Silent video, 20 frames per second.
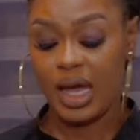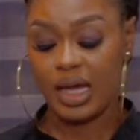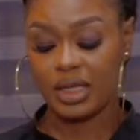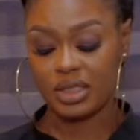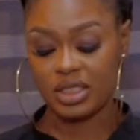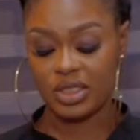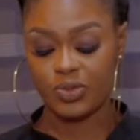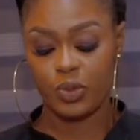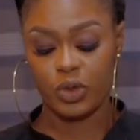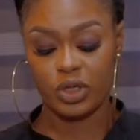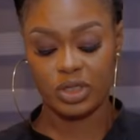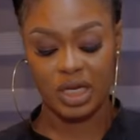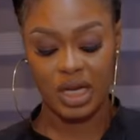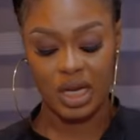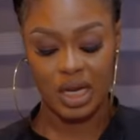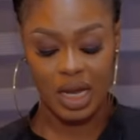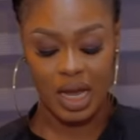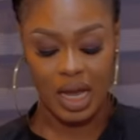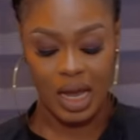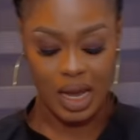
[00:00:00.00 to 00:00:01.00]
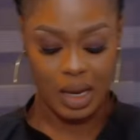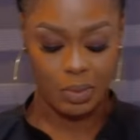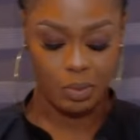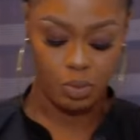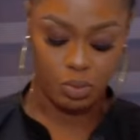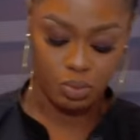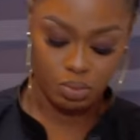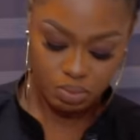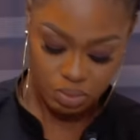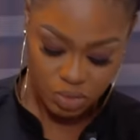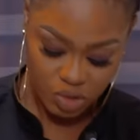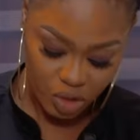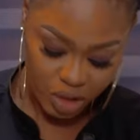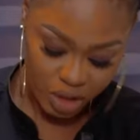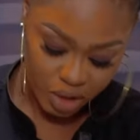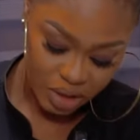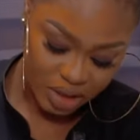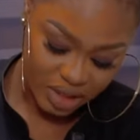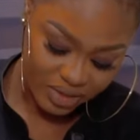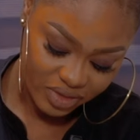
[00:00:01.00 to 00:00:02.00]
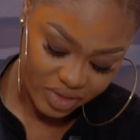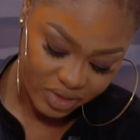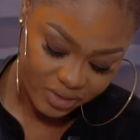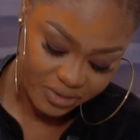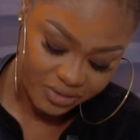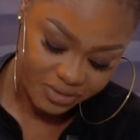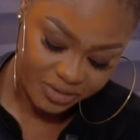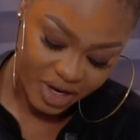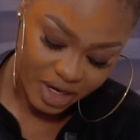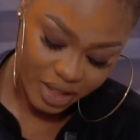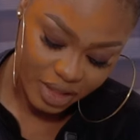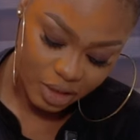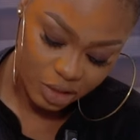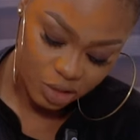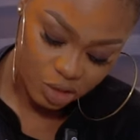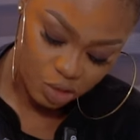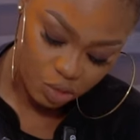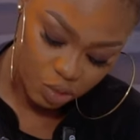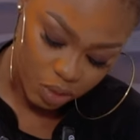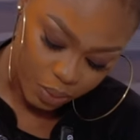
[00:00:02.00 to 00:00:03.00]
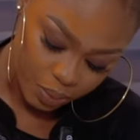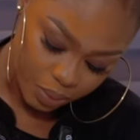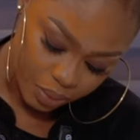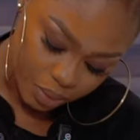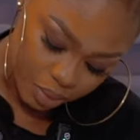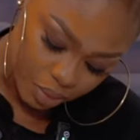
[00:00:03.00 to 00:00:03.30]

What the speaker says: At this point now, I'm trying to give it the final sweep.